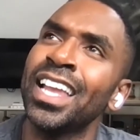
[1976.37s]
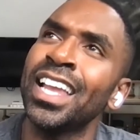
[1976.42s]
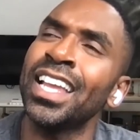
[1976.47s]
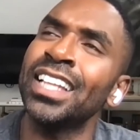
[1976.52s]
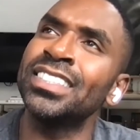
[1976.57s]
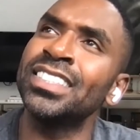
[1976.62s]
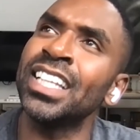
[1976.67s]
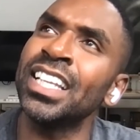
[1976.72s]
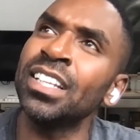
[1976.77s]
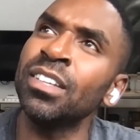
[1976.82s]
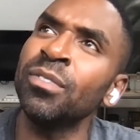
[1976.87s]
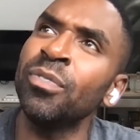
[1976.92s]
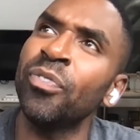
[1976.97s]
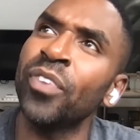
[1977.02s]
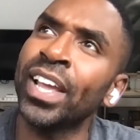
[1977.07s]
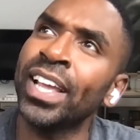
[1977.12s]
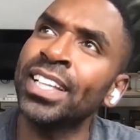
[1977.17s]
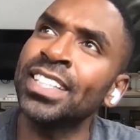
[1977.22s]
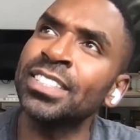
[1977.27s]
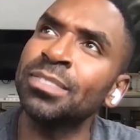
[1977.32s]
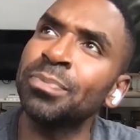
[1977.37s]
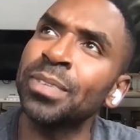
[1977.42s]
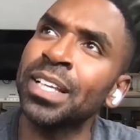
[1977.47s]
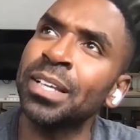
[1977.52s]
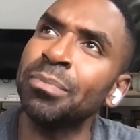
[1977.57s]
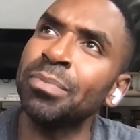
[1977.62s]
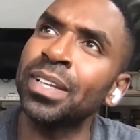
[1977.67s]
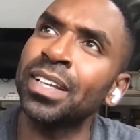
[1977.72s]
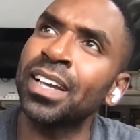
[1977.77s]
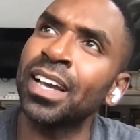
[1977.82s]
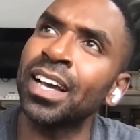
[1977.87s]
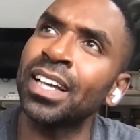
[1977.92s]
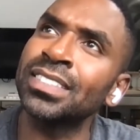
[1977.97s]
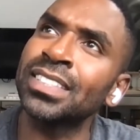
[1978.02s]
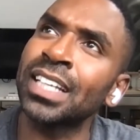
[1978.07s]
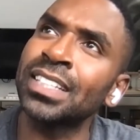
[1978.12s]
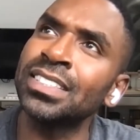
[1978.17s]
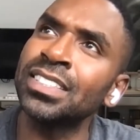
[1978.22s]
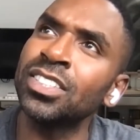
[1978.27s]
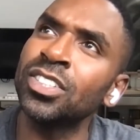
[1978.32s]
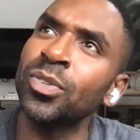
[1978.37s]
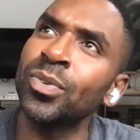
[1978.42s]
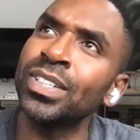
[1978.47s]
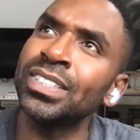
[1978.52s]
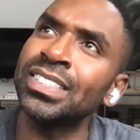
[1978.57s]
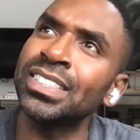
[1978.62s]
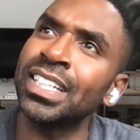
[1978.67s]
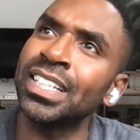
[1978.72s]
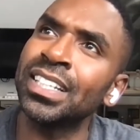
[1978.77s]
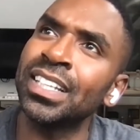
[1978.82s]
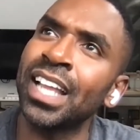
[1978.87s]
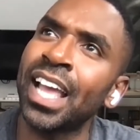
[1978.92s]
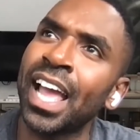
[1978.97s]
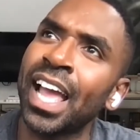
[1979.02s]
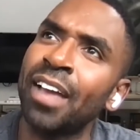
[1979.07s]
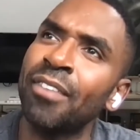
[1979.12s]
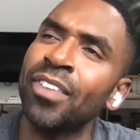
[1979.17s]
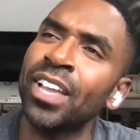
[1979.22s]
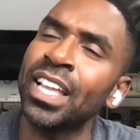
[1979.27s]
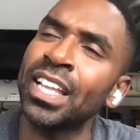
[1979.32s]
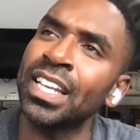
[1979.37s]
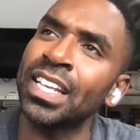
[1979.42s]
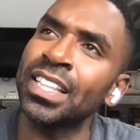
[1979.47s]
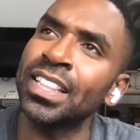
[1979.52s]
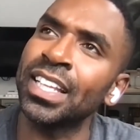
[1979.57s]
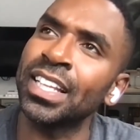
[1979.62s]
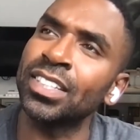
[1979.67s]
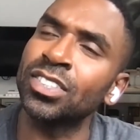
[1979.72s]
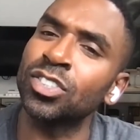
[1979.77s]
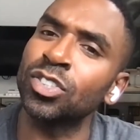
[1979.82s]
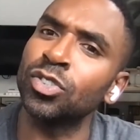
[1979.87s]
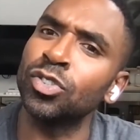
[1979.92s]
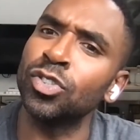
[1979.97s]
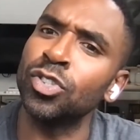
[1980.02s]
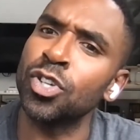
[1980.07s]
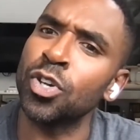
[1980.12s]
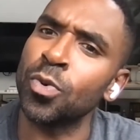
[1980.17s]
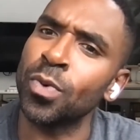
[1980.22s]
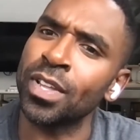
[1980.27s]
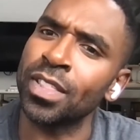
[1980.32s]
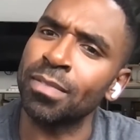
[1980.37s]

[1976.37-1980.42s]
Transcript: it didn't faze me because I knew it didn't have anything to do